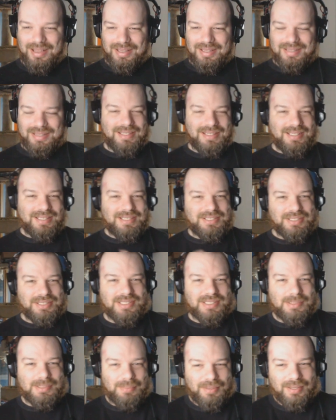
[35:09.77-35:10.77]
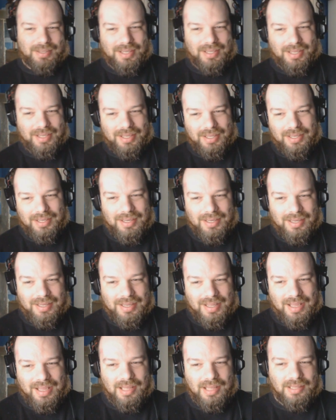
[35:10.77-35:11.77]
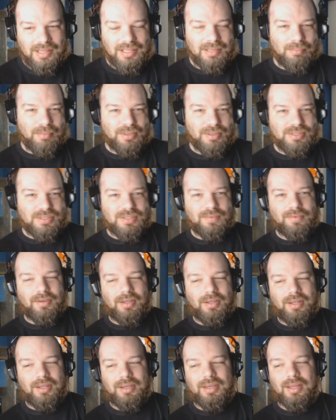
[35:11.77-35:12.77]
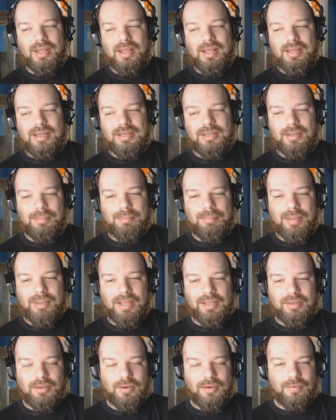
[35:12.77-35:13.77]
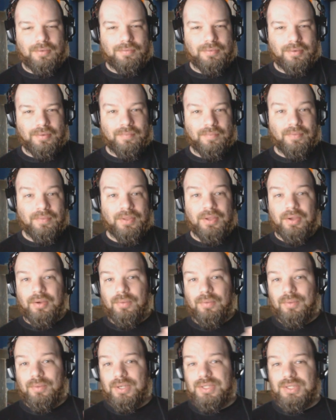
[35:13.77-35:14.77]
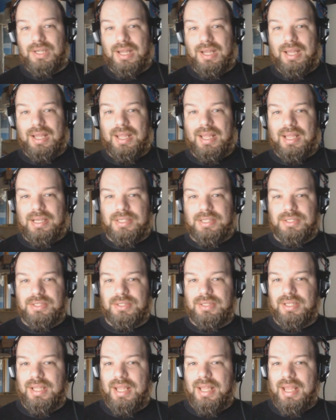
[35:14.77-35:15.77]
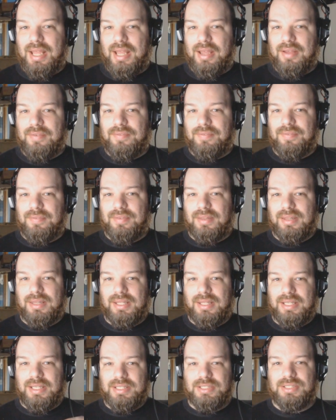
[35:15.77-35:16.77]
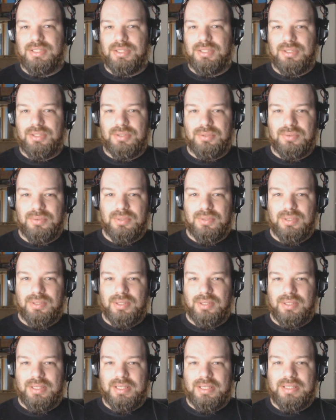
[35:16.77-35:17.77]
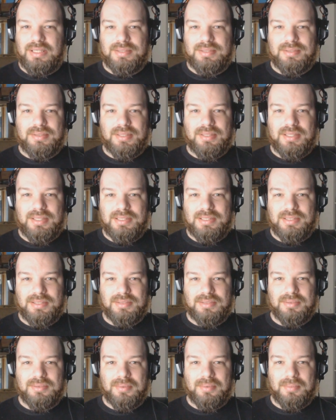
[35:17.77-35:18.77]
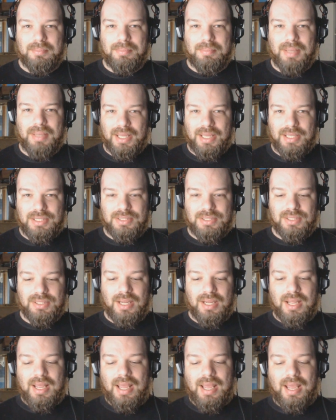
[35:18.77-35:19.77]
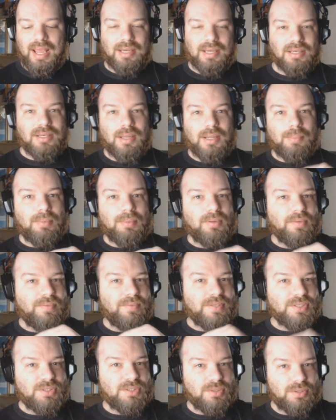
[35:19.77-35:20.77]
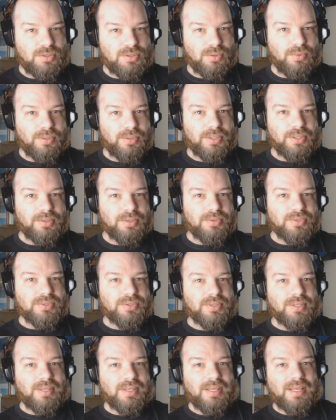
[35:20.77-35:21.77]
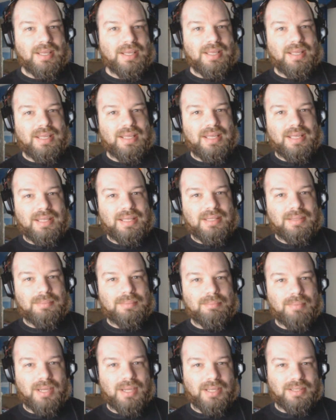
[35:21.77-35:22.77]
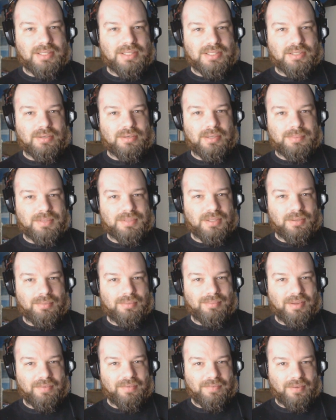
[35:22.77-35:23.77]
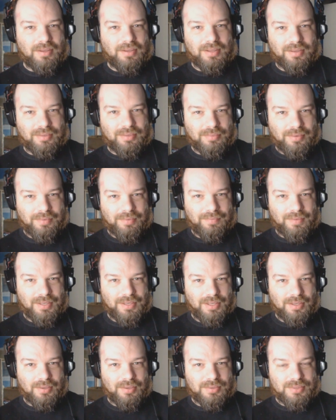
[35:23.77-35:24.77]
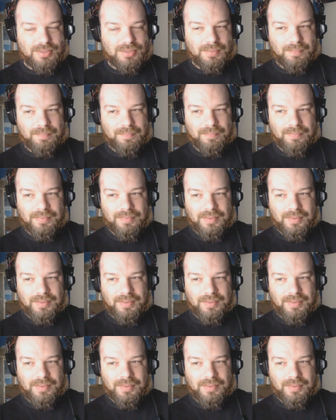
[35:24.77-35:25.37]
I got the adjustable HUD and the immersive HUD done by Gopher, which I actually have links to his page and a couple of his tutorials in my description of my Fallout 3 videos.